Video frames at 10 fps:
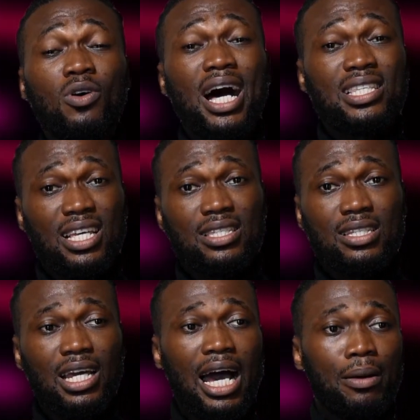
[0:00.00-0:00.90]
even answer and
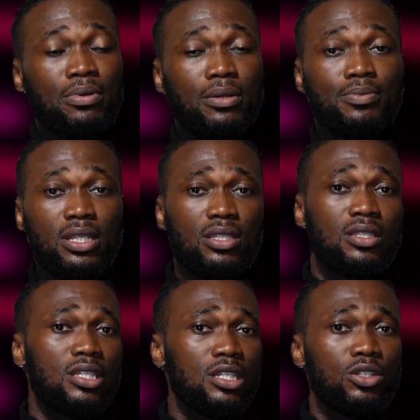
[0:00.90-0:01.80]
say, ah, babe,
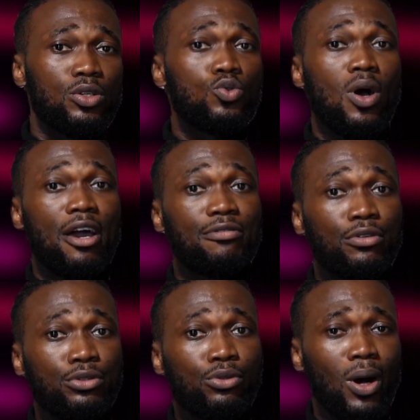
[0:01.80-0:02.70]
this key not so high
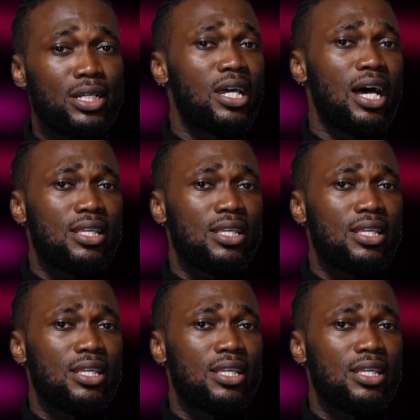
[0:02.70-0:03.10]
for you. Why'd you